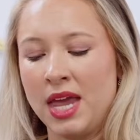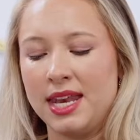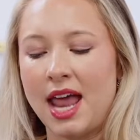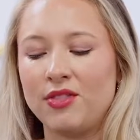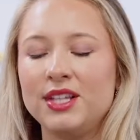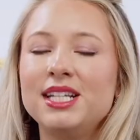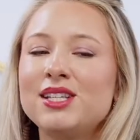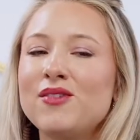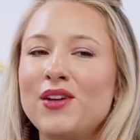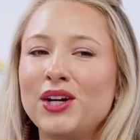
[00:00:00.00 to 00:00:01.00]
Now, this is
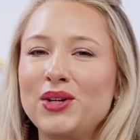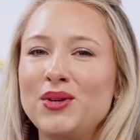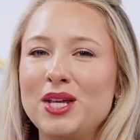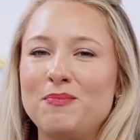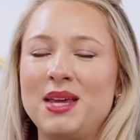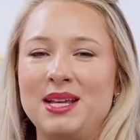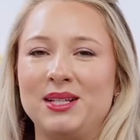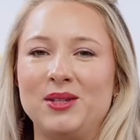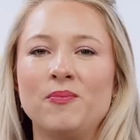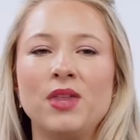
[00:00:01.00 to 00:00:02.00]
a very unique piece.
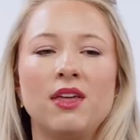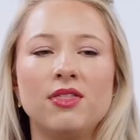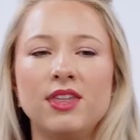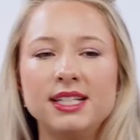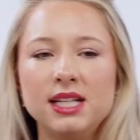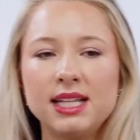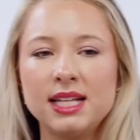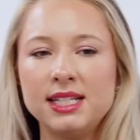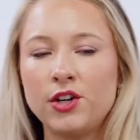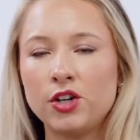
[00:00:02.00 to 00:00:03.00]
This is
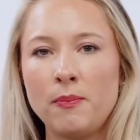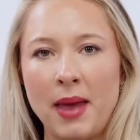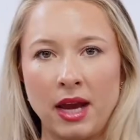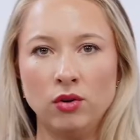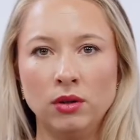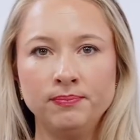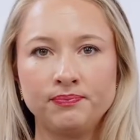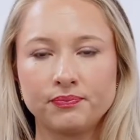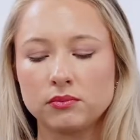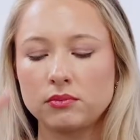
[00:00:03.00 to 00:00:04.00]
considered a bangle.
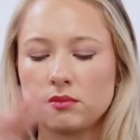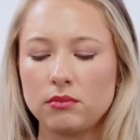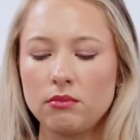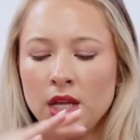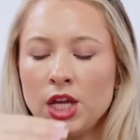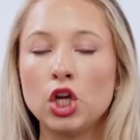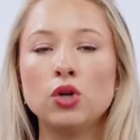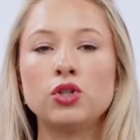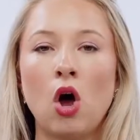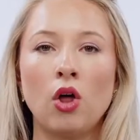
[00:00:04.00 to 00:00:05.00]
It
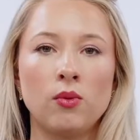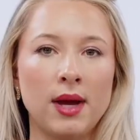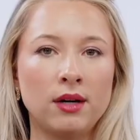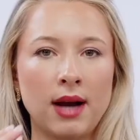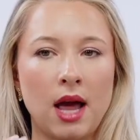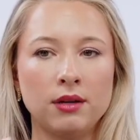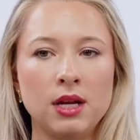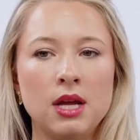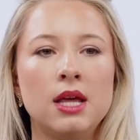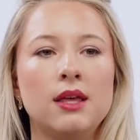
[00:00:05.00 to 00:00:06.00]
goes all the way around.
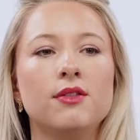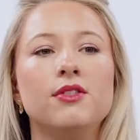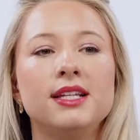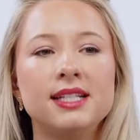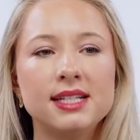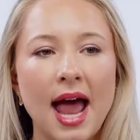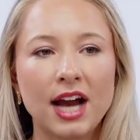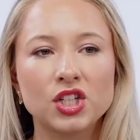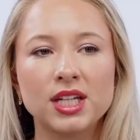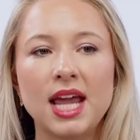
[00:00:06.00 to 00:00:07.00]
This is
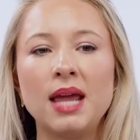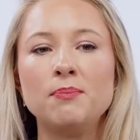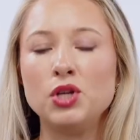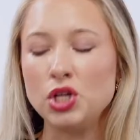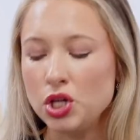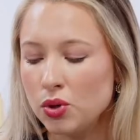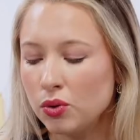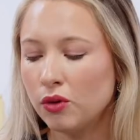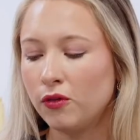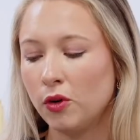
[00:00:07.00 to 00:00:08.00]
actually a
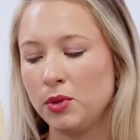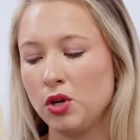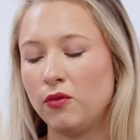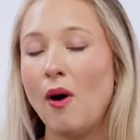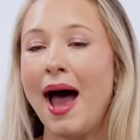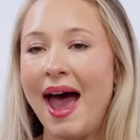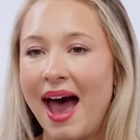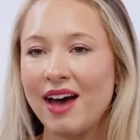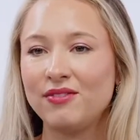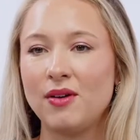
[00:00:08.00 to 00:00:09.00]
beautiful, beautiful
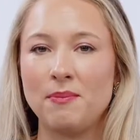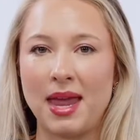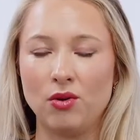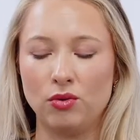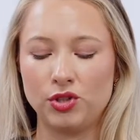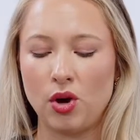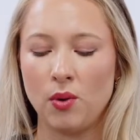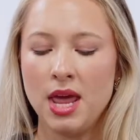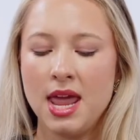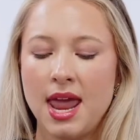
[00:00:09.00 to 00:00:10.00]
half bangle. So,
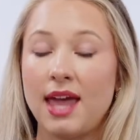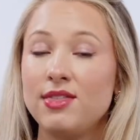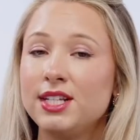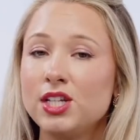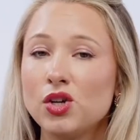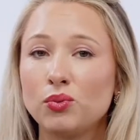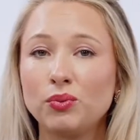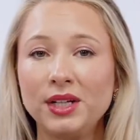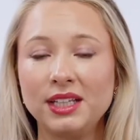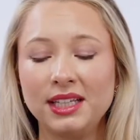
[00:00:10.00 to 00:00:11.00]
and this is a
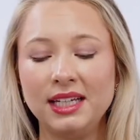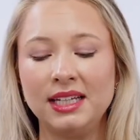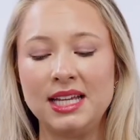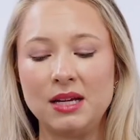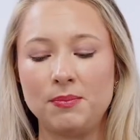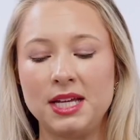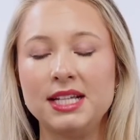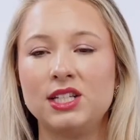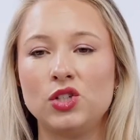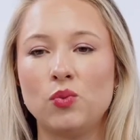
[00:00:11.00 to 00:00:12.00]
really neat
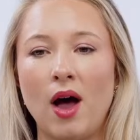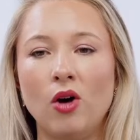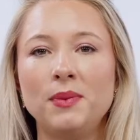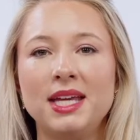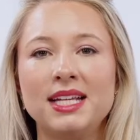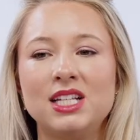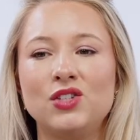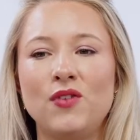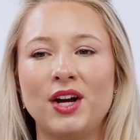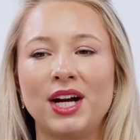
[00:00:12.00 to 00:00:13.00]
piece as well because it's
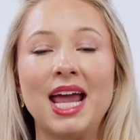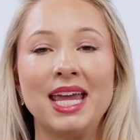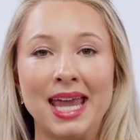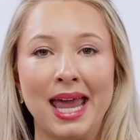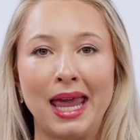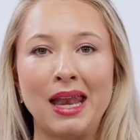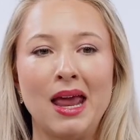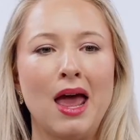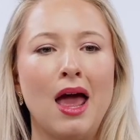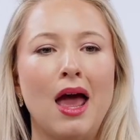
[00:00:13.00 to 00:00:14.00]
very, again,
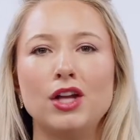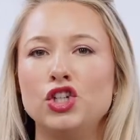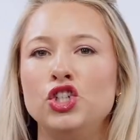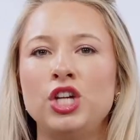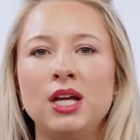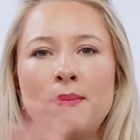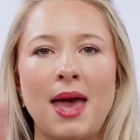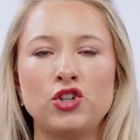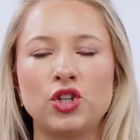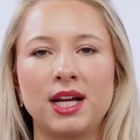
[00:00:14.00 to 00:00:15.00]

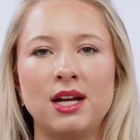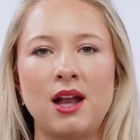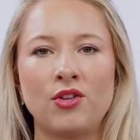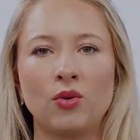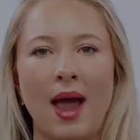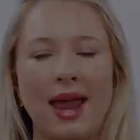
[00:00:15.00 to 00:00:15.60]
geometric in another way.